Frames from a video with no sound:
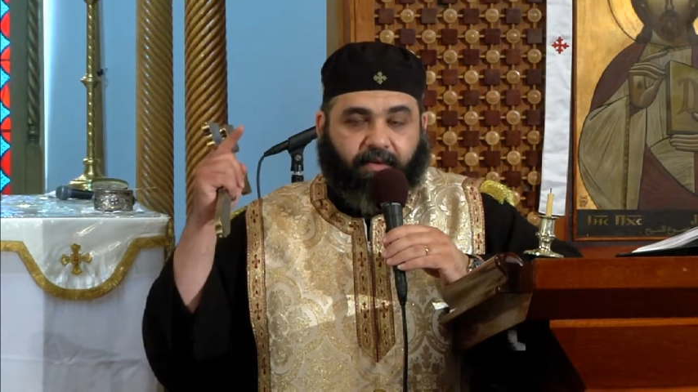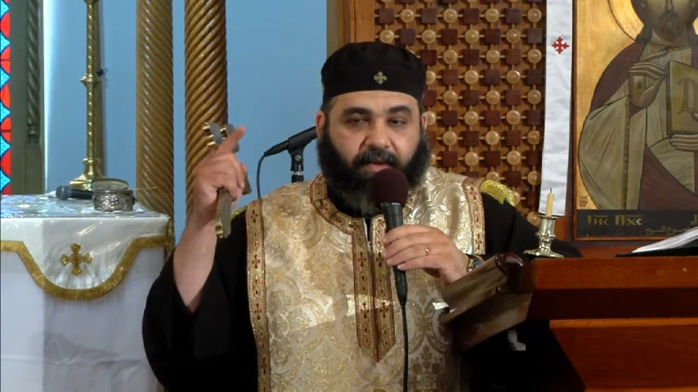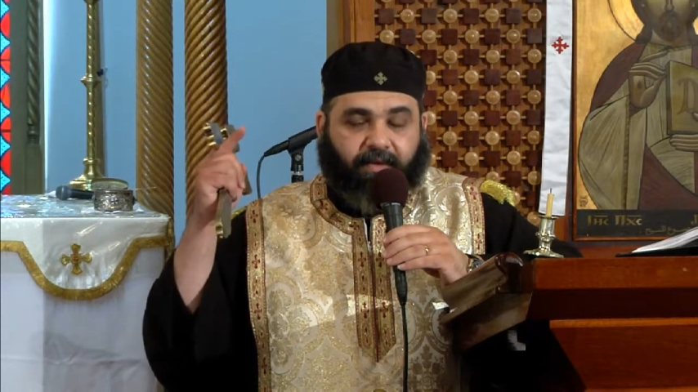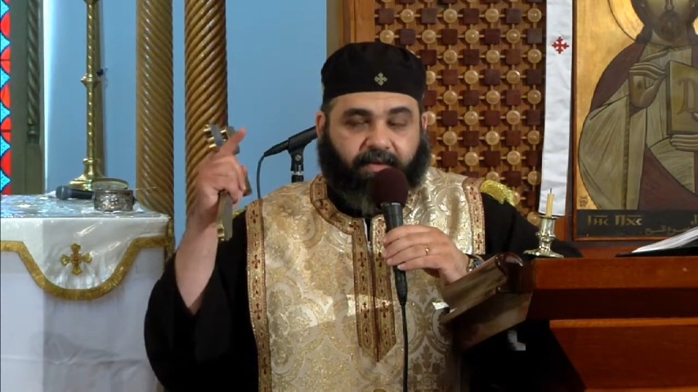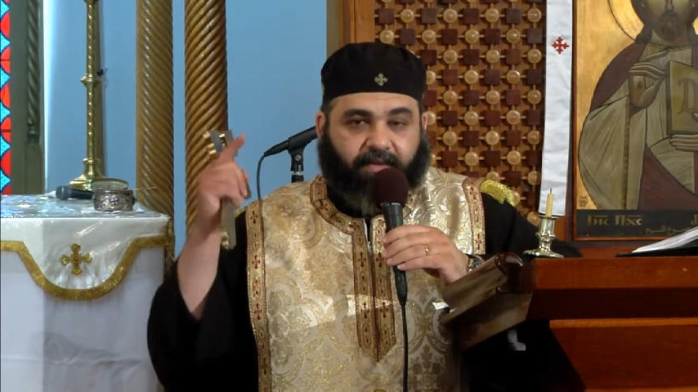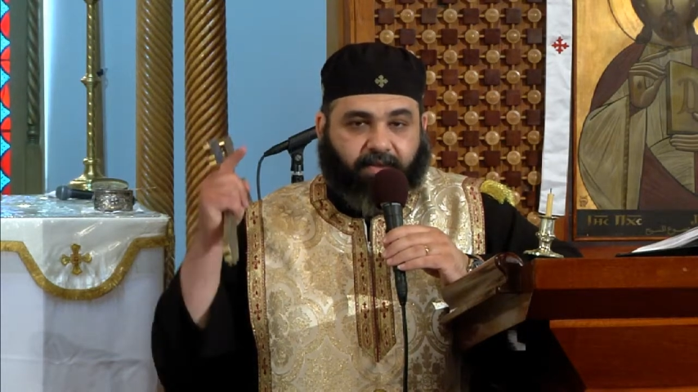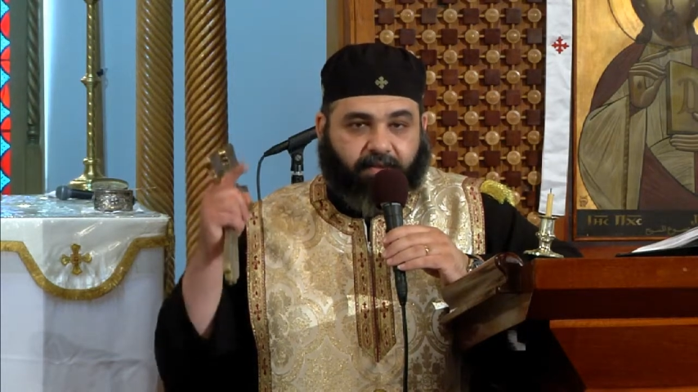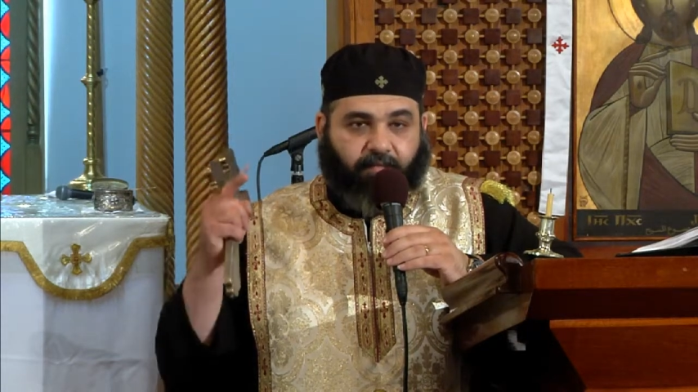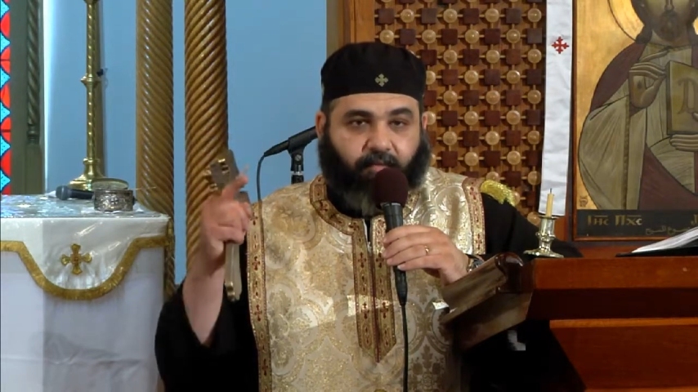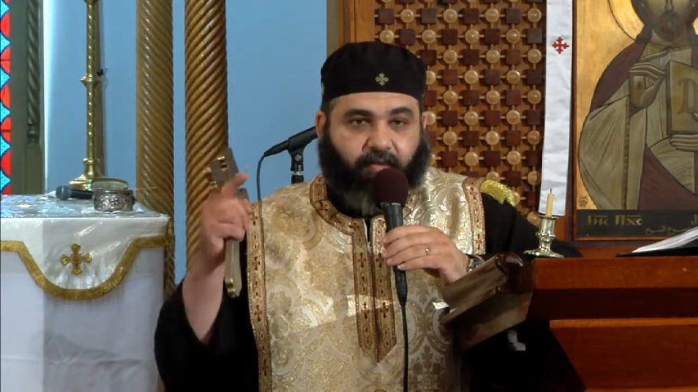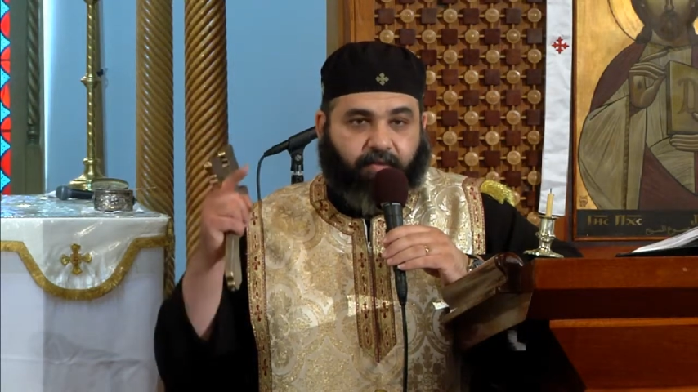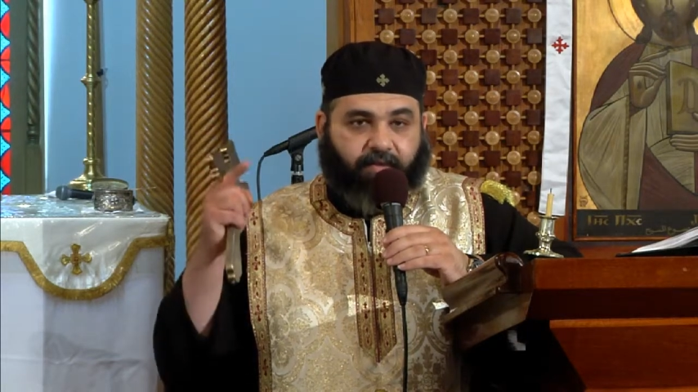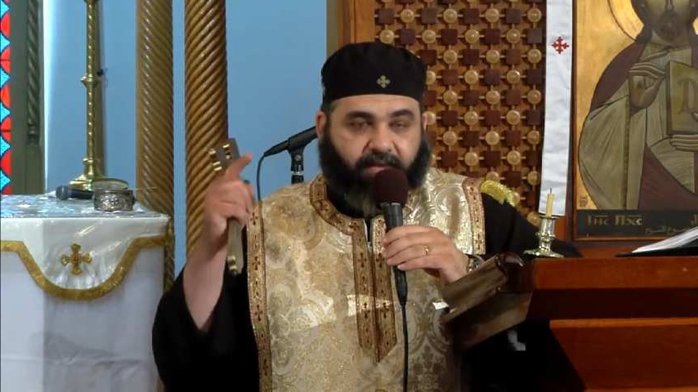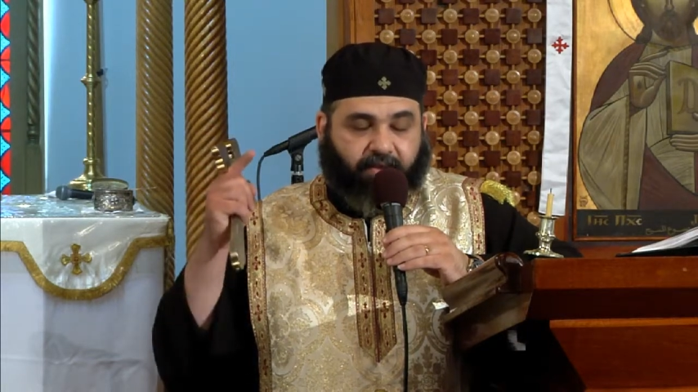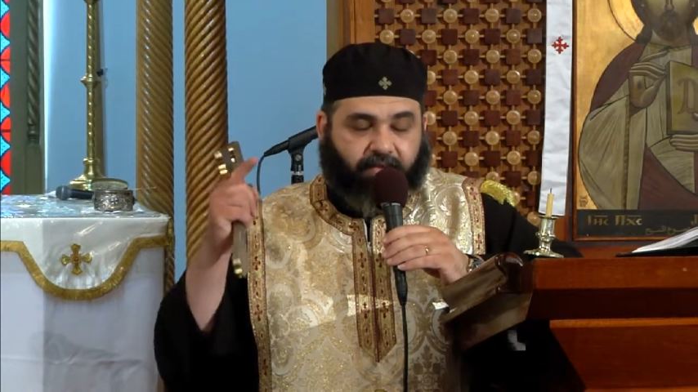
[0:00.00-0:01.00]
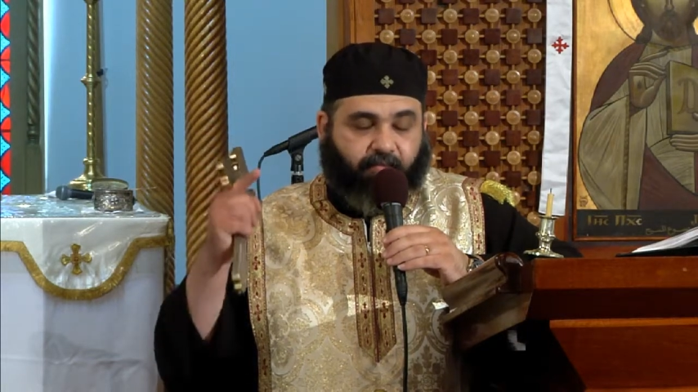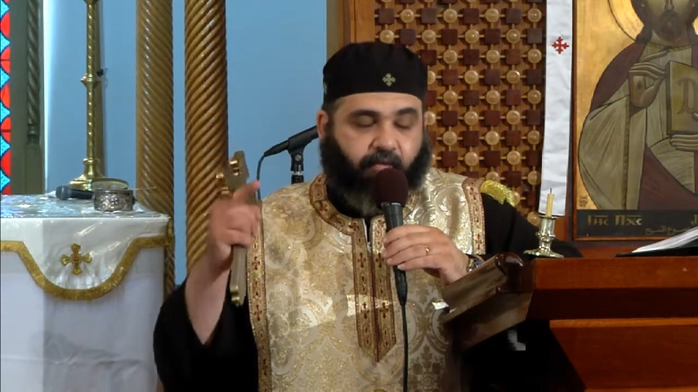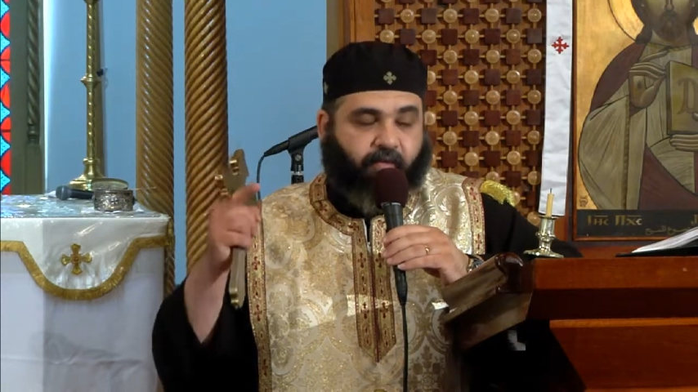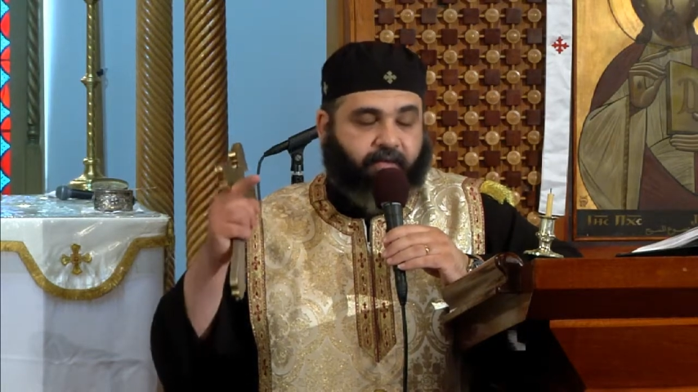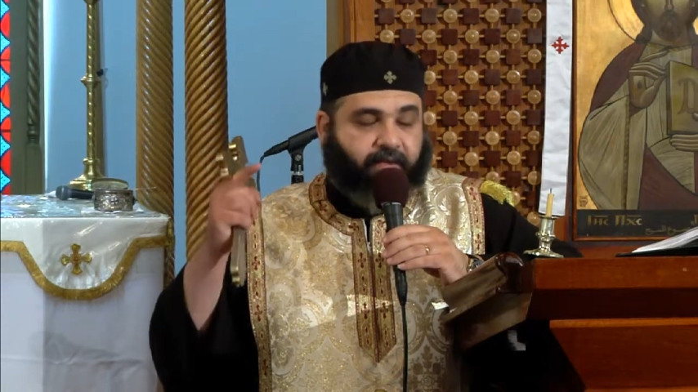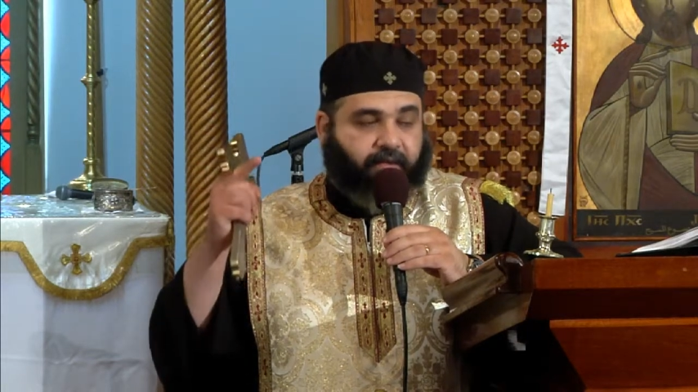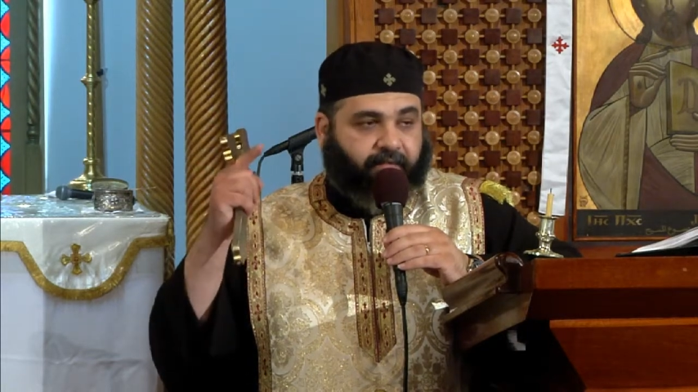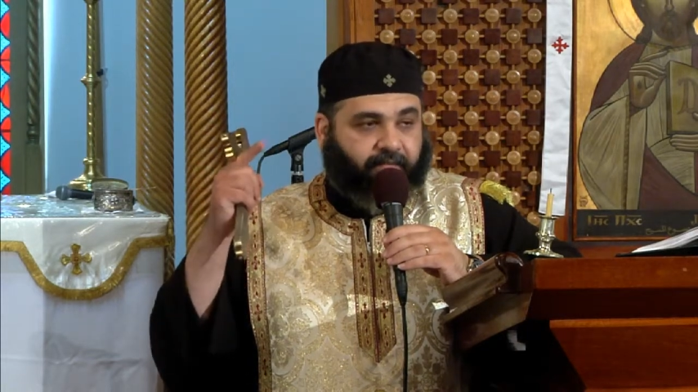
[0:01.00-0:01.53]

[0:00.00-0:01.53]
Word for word: a ceremony